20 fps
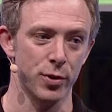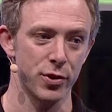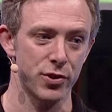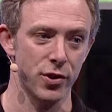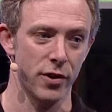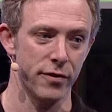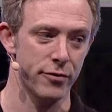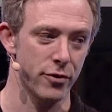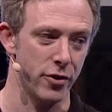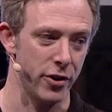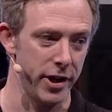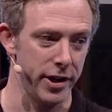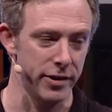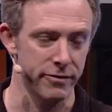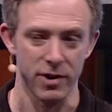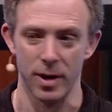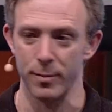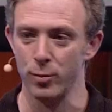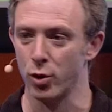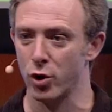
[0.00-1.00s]
software on it,
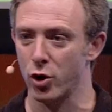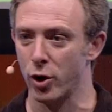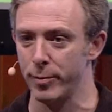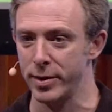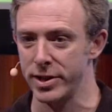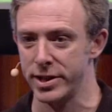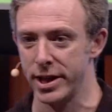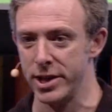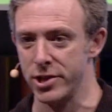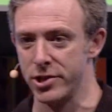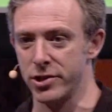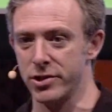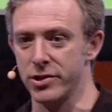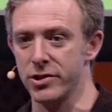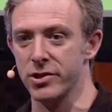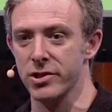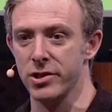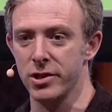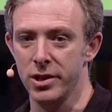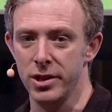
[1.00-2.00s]
run more
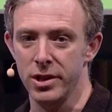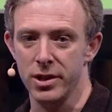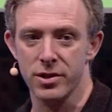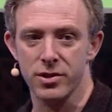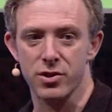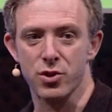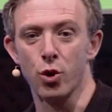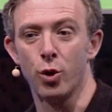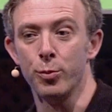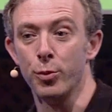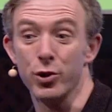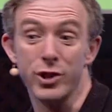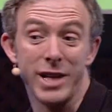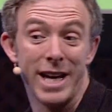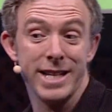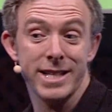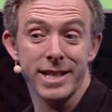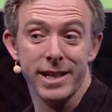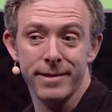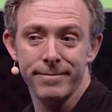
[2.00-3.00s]
computations, store more
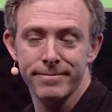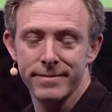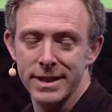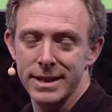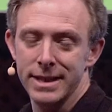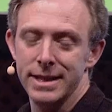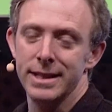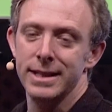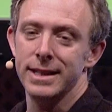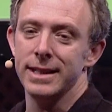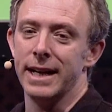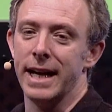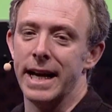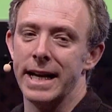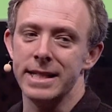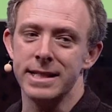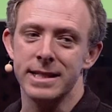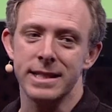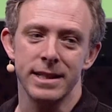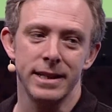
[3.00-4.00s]
data.
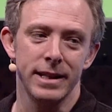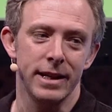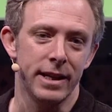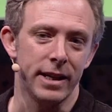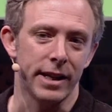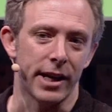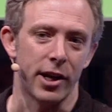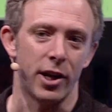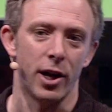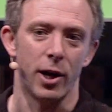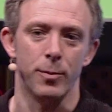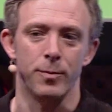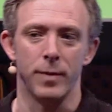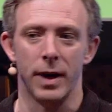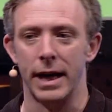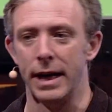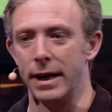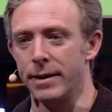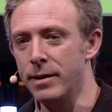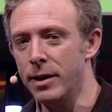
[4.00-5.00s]
And you know,
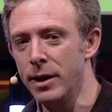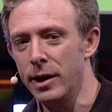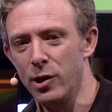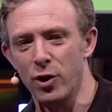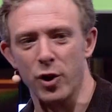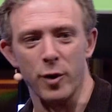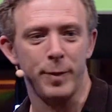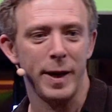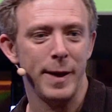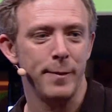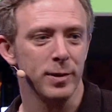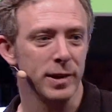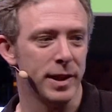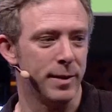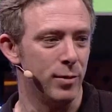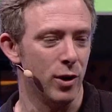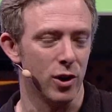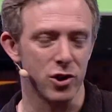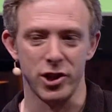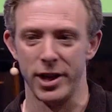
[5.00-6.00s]
uh, a lot of people in
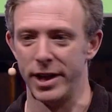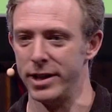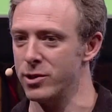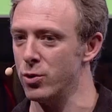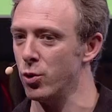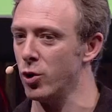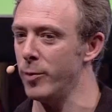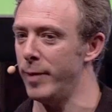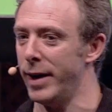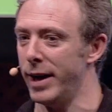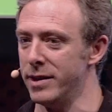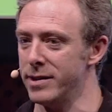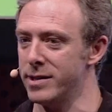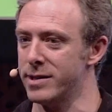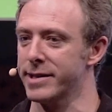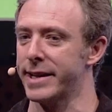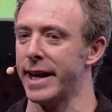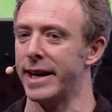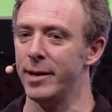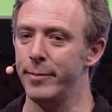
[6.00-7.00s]
blockchain talk about
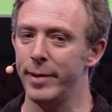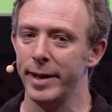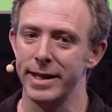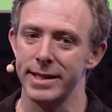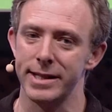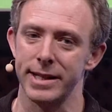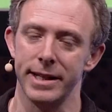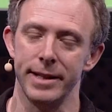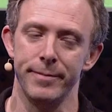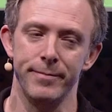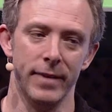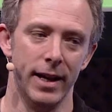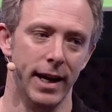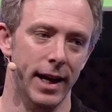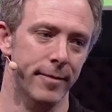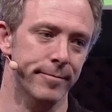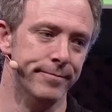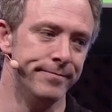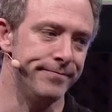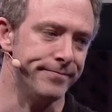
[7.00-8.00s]
scalability.
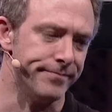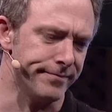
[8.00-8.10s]
Um,